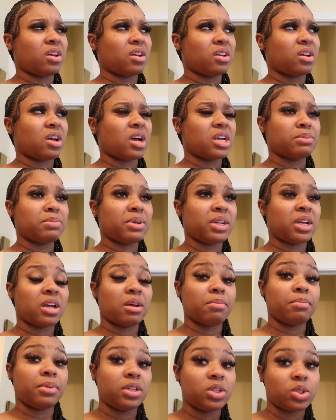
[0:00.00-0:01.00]
cosmetic
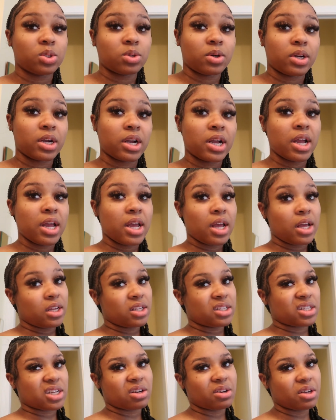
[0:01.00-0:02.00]
company store,
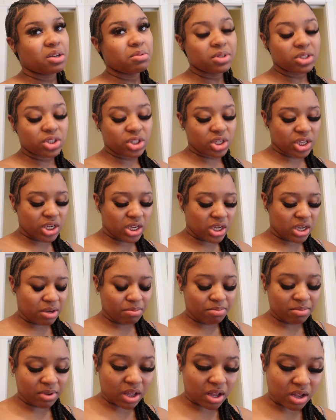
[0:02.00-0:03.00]
so it was
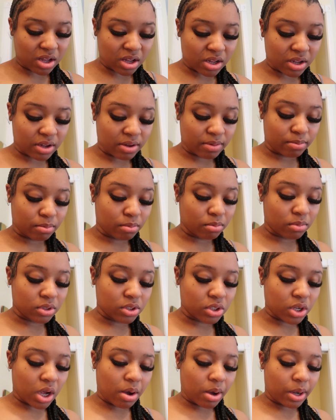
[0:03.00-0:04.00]
cheap.
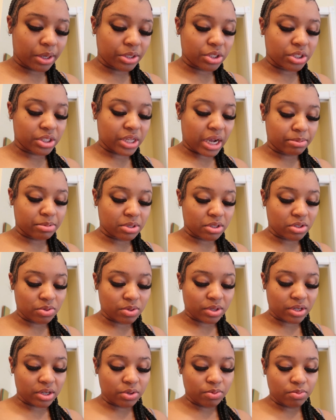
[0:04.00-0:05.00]
So I just tapped into
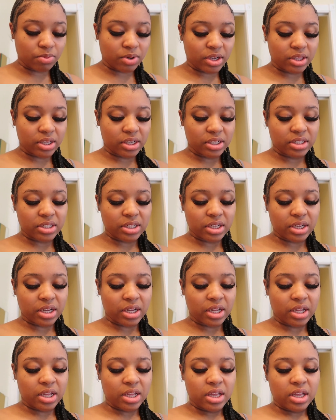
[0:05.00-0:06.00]
a new one. This
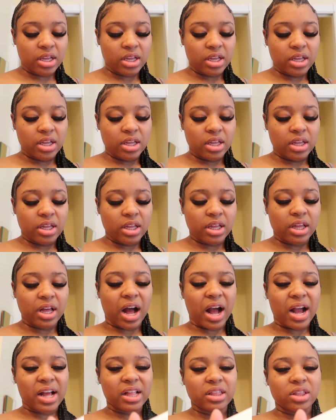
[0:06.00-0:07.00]

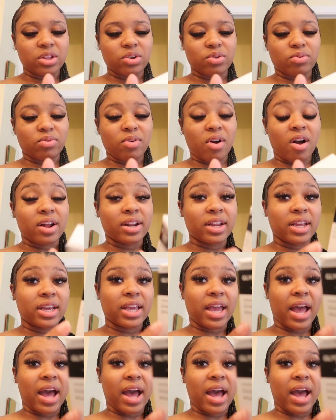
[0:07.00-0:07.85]
hyaluronic